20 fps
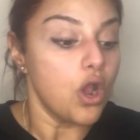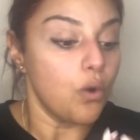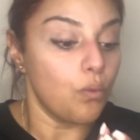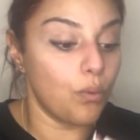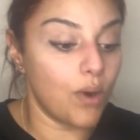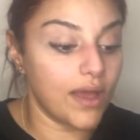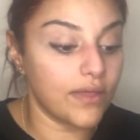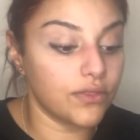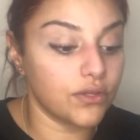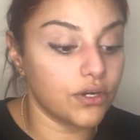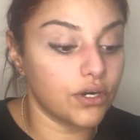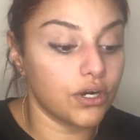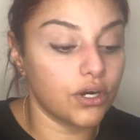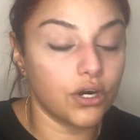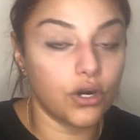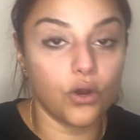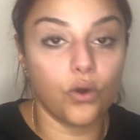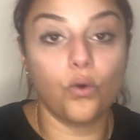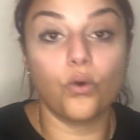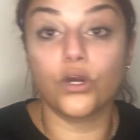
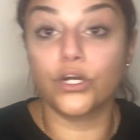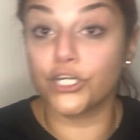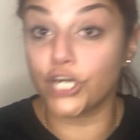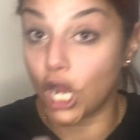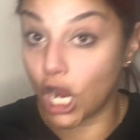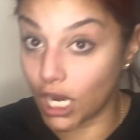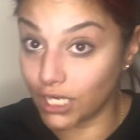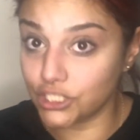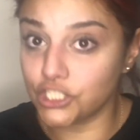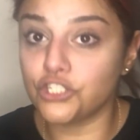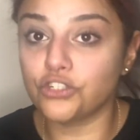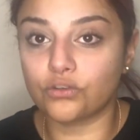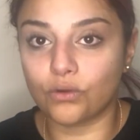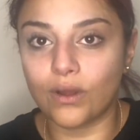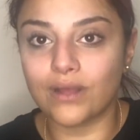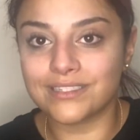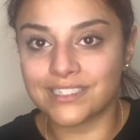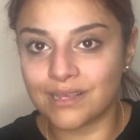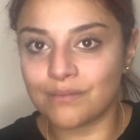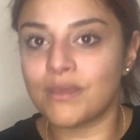whether or not you're
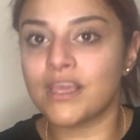going to